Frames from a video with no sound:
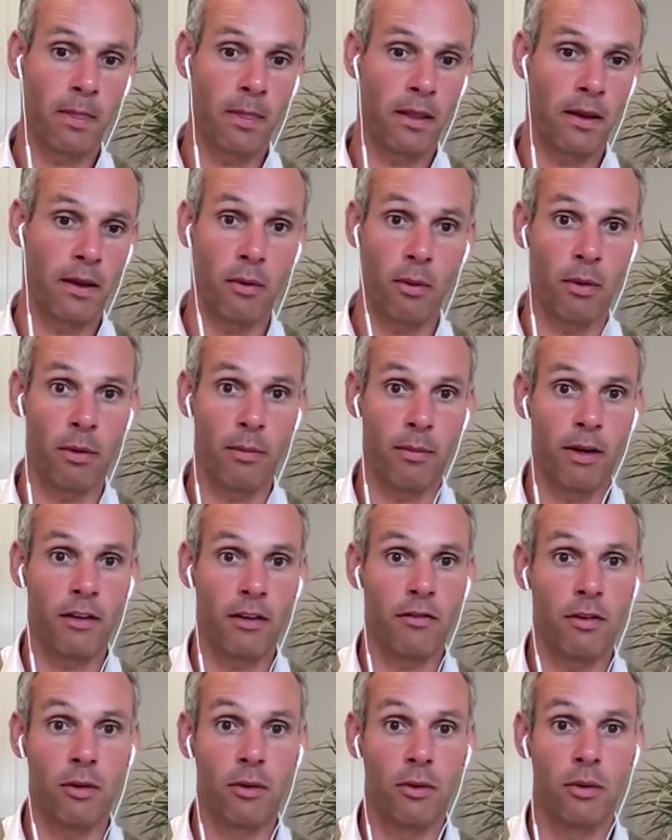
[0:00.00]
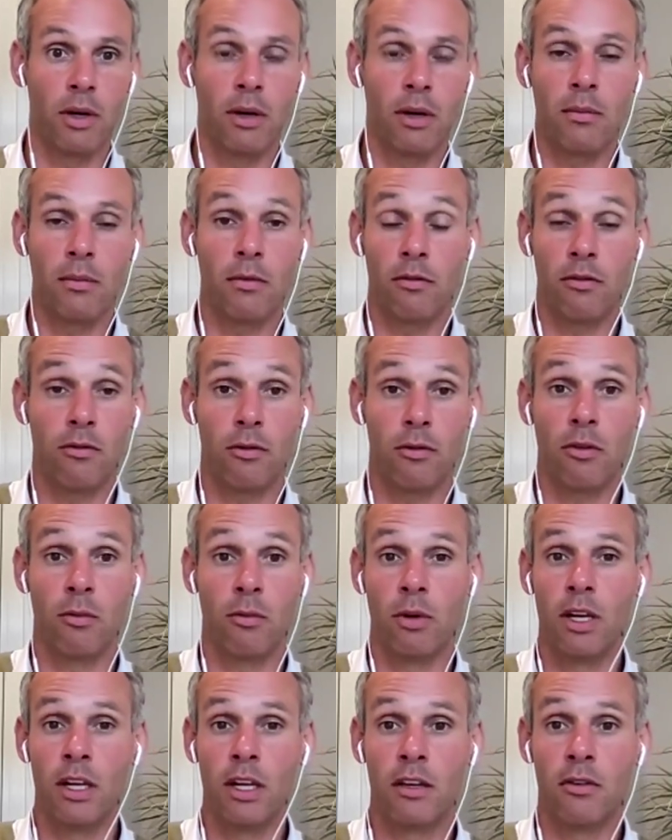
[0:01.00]
That will be my view. I'm
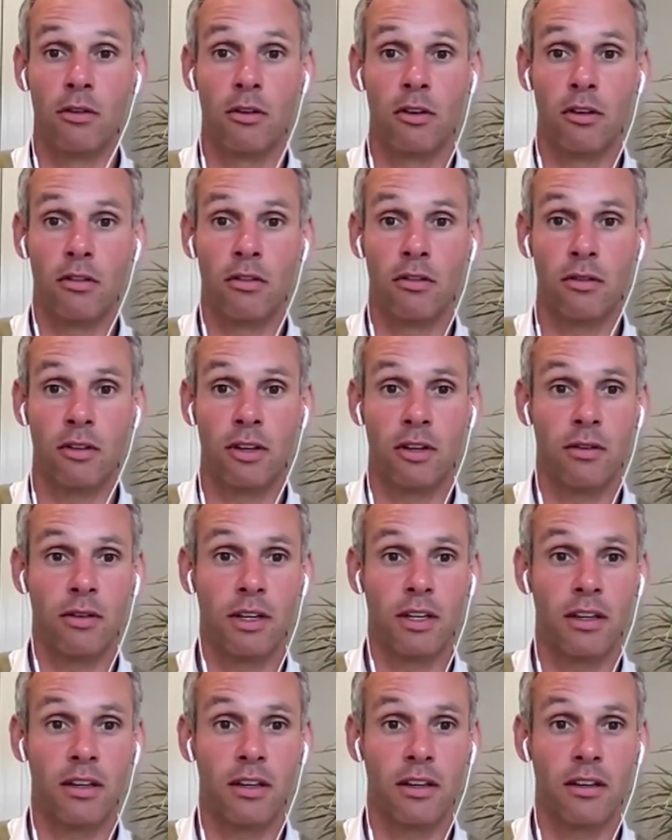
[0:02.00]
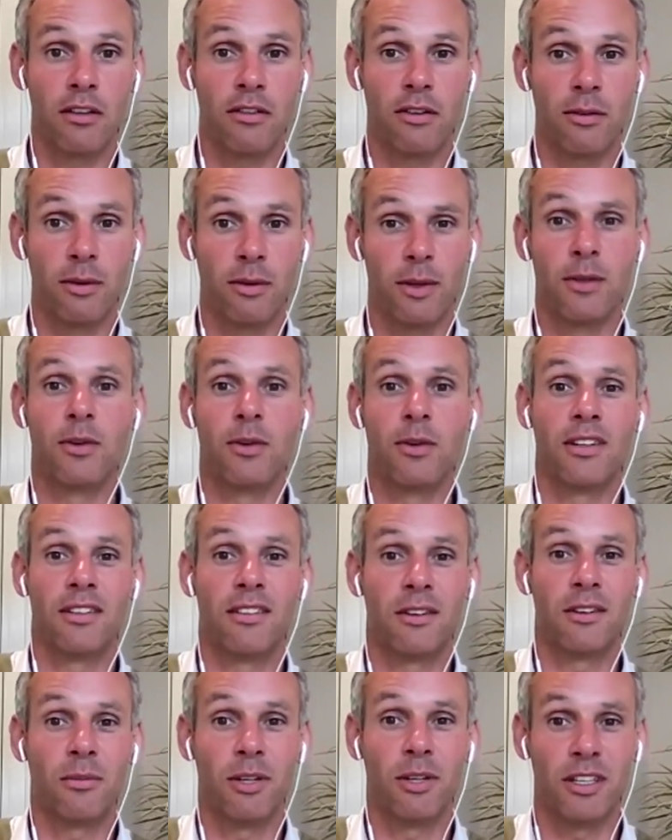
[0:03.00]
really curious to hearing Cyril and
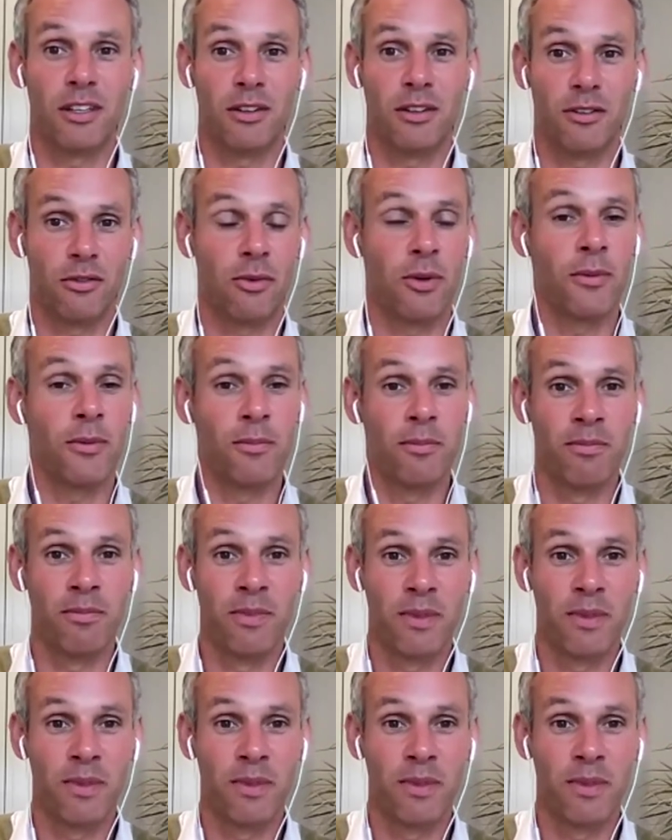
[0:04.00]
Tilman here as well.